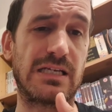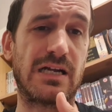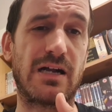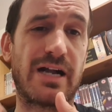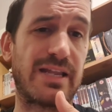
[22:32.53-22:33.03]

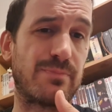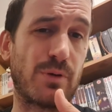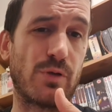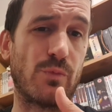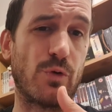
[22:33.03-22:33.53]
Uh, I had a
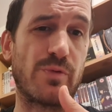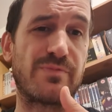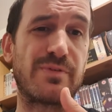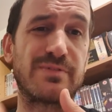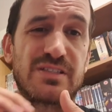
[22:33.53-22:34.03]
bottle of water with
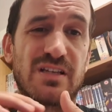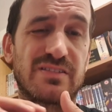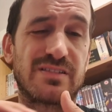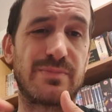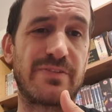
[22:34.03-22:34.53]
me, which
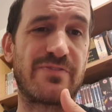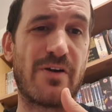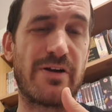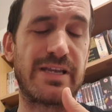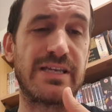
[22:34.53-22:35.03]
lasted me
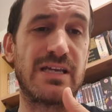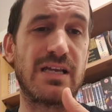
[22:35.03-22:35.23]
fine.